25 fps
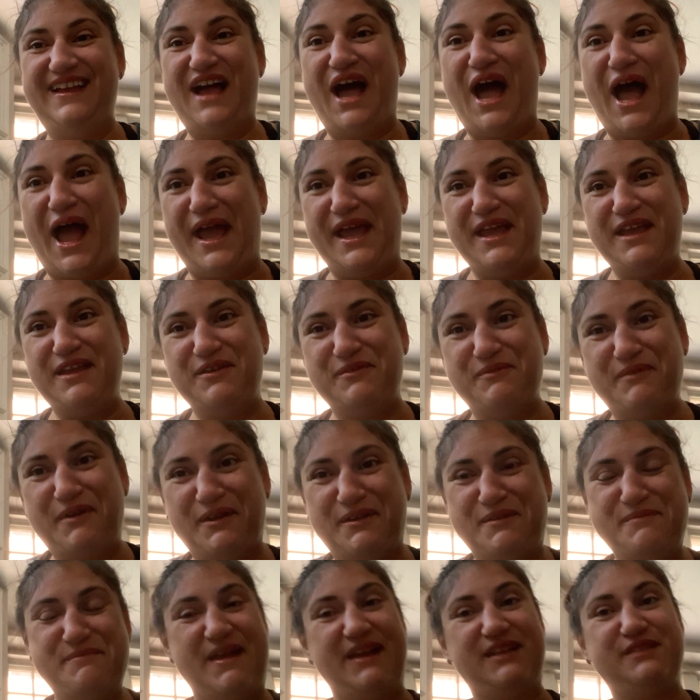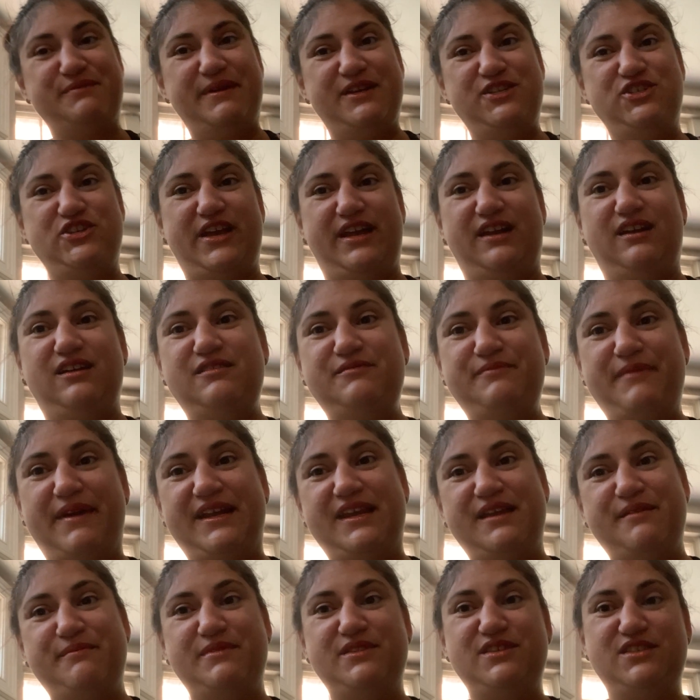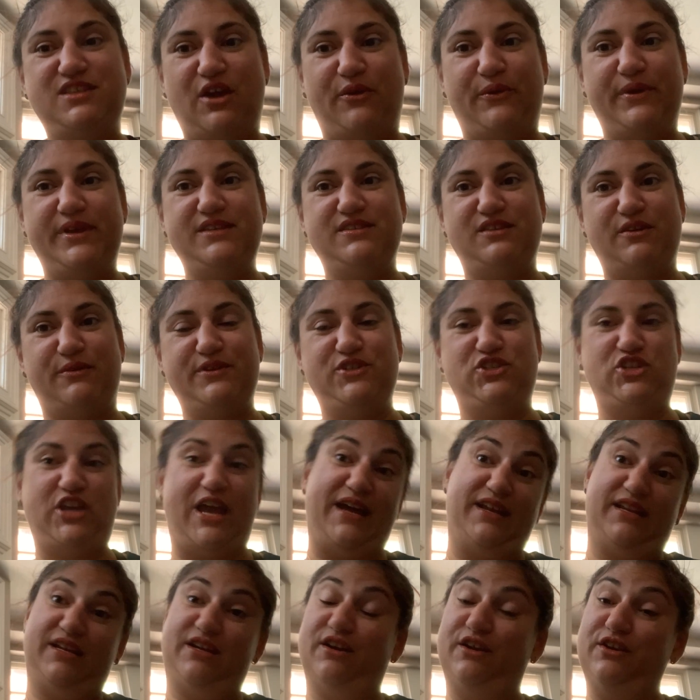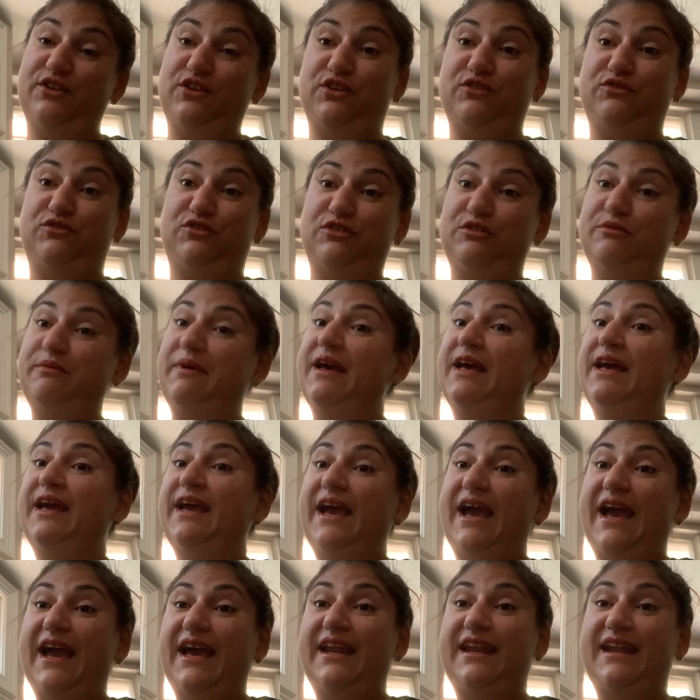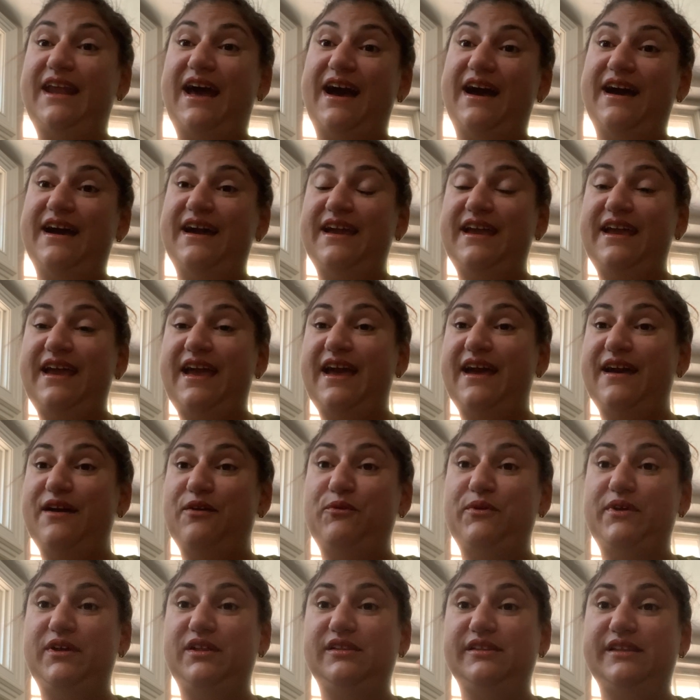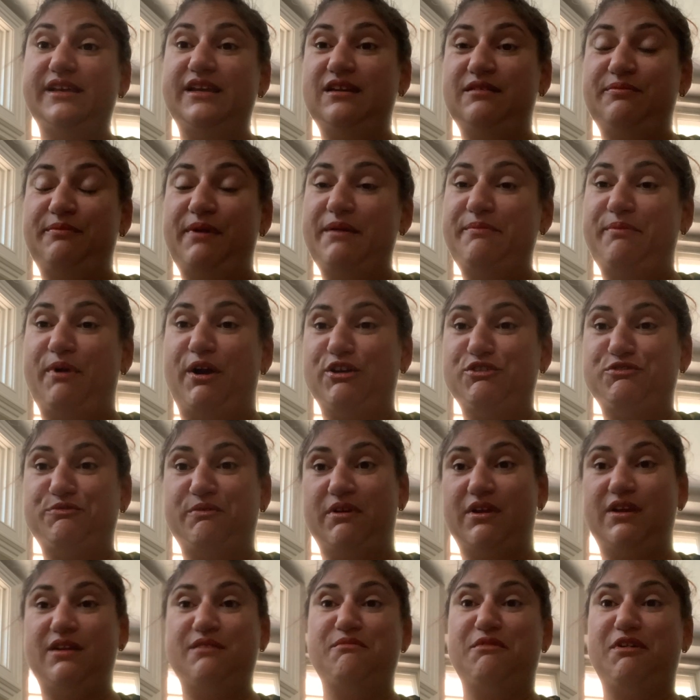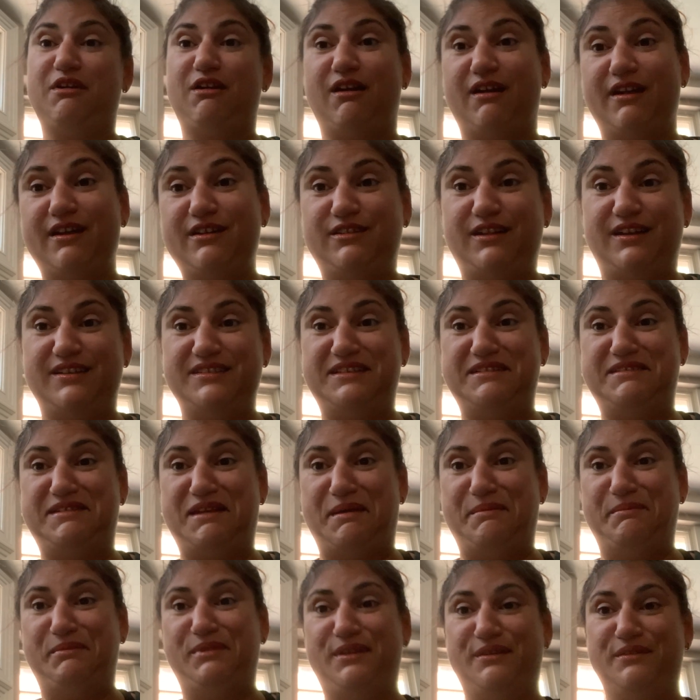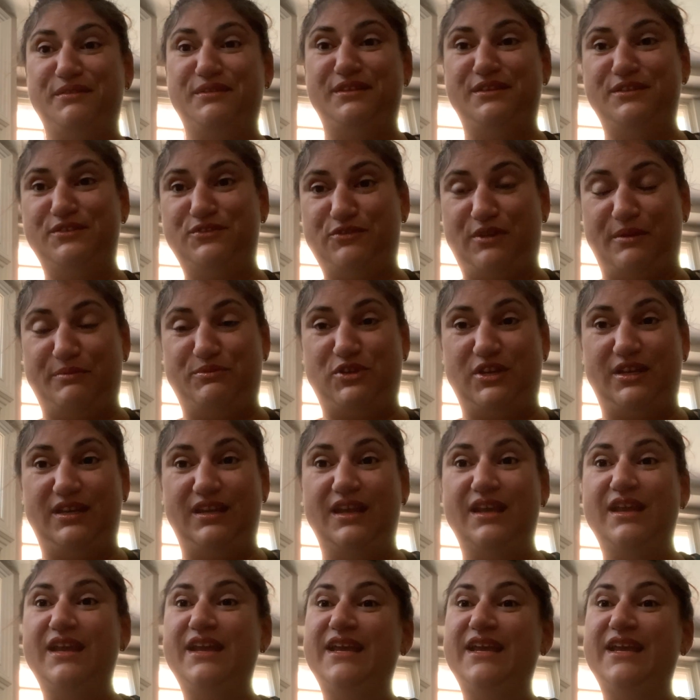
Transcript: Hi, welcome back to my channel. My name is Zoe, Zoe Chat here on YouTube, and I will link my Poshmark and Mercari closet down below in the description.